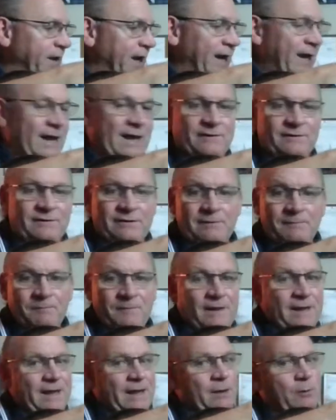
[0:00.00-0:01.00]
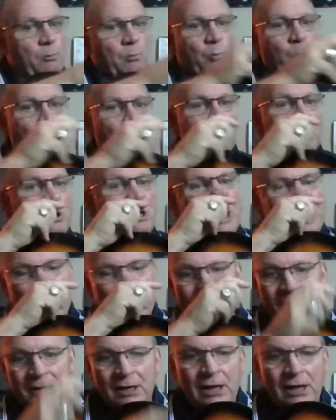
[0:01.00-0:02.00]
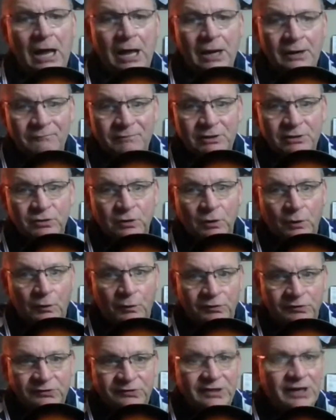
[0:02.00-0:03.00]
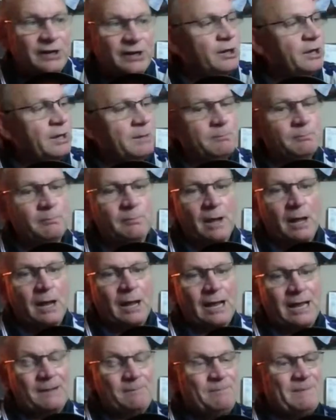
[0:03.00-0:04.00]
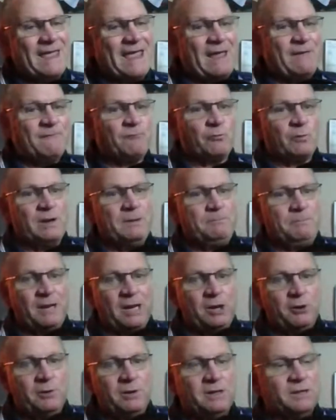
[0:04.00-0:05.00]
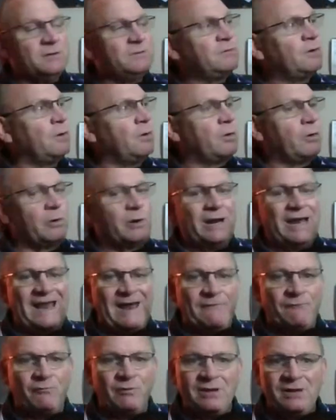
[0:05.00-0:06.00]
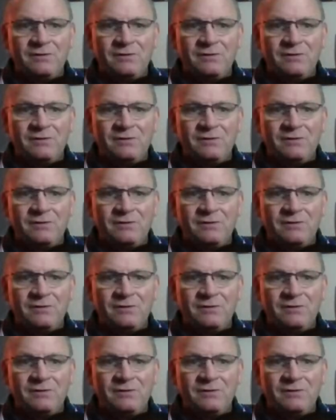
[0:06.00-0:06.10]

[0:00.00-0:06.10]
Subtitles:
guys. We're getting a lot of guitars set up. Every Perry guitar, every